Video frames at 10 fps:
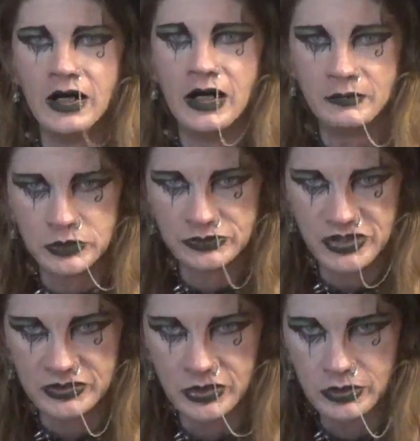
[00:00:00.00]
I'm going to
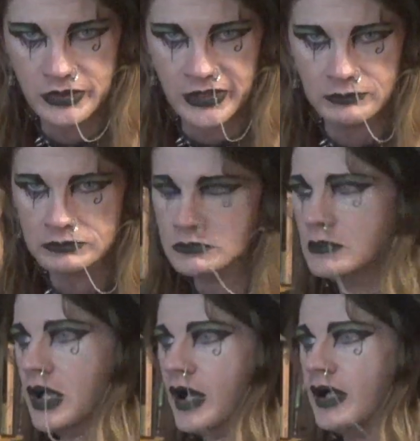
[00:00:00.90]
talk to her now.
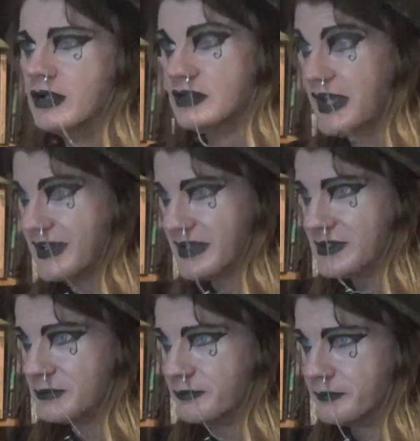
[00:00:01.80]
Lady,
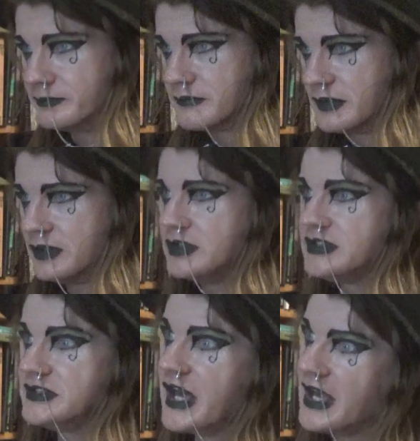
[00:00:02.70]

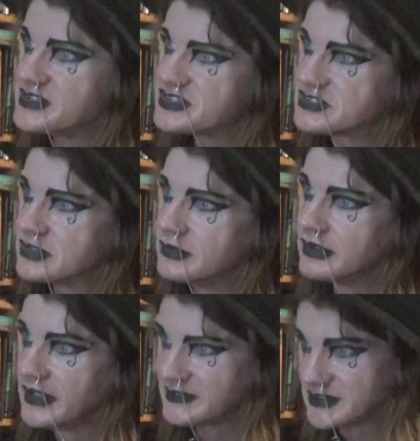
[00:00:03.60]
yes,
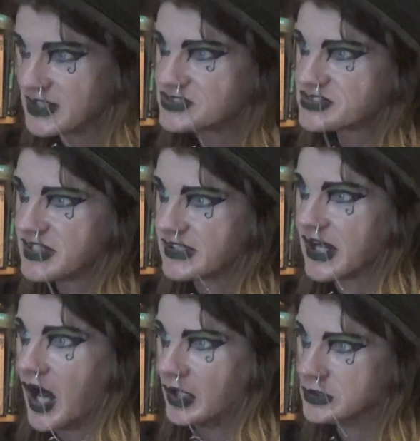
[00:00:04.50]
it does take
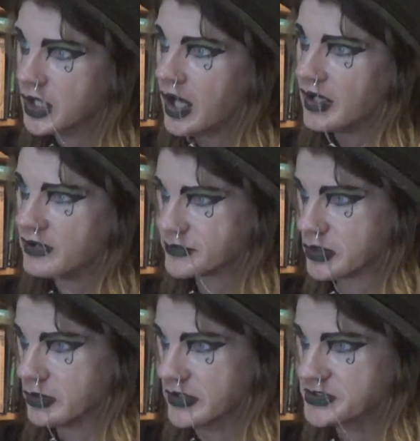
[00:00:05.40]
a lot of
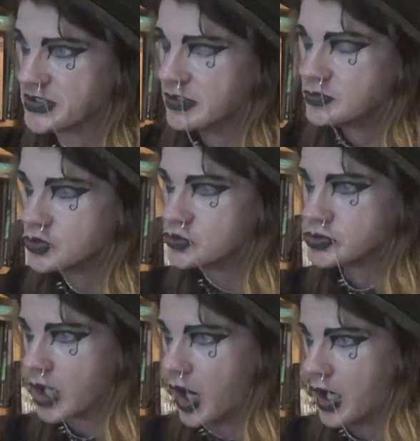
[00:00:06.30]
courage to
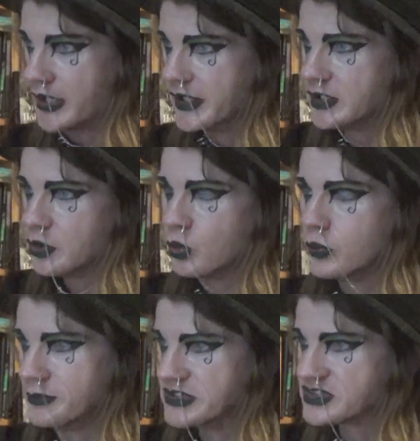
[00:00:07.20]
don
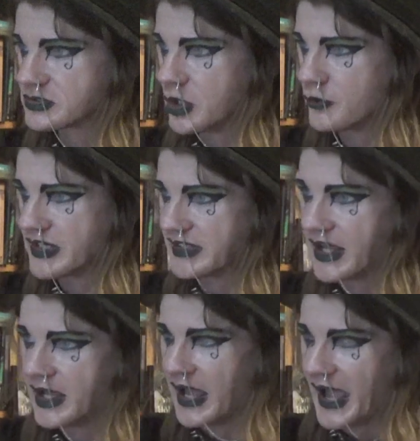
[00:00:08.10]
women's clothing
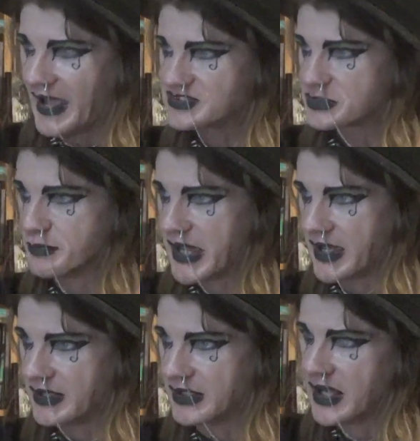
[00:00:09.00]
as a
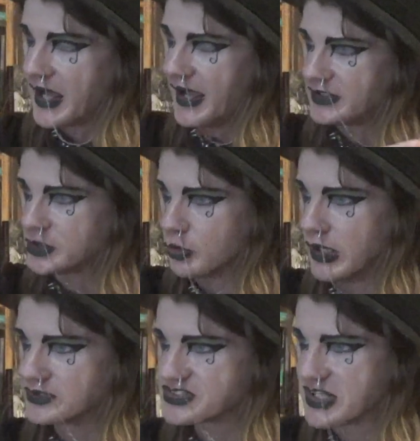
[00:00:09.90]
man and go
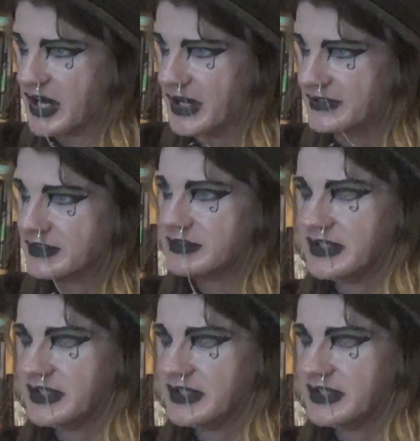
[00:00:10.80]
outside.